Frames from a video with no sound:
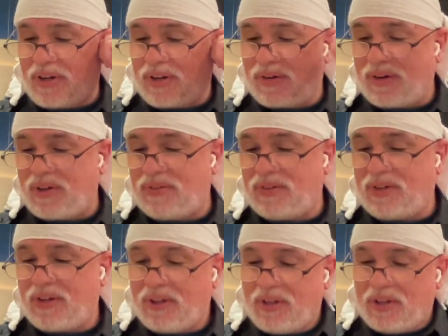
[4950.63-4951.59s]

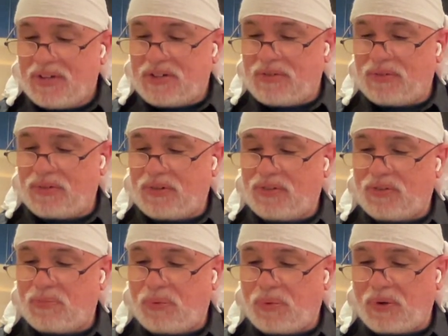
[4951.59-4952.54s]
Crazy. James Joyce
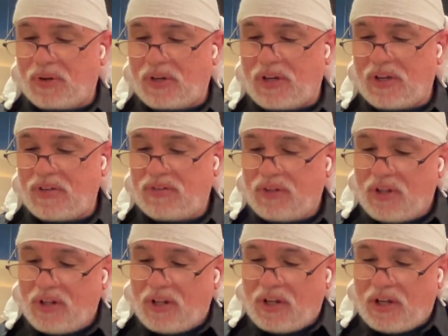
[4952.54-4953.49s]
says, "Poor guys."
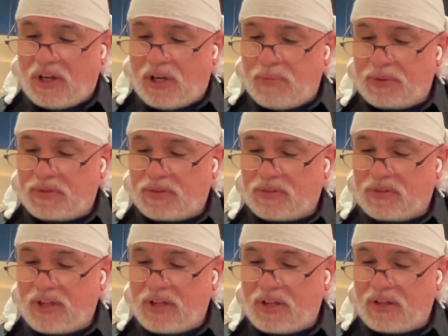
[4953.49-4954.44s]
Pixix,
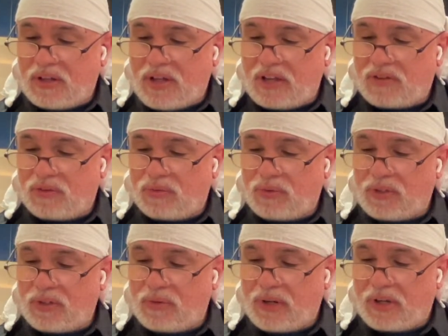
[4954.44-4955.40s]
they like to
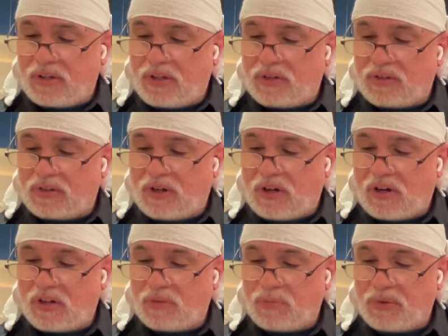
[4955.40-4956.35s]
really regulate the
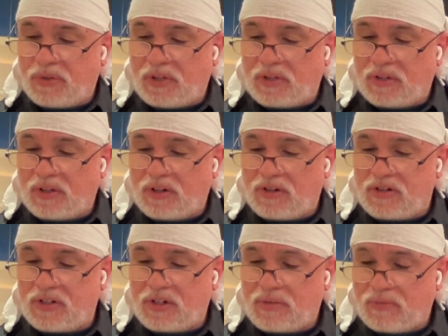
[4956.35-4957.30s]
cars, but not the
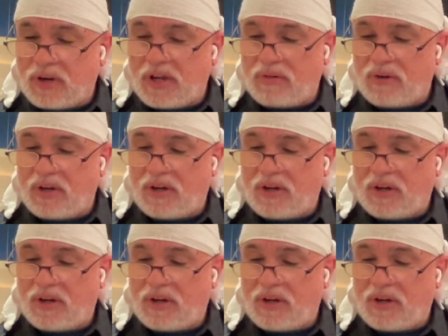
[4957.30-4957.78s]
energy. Right.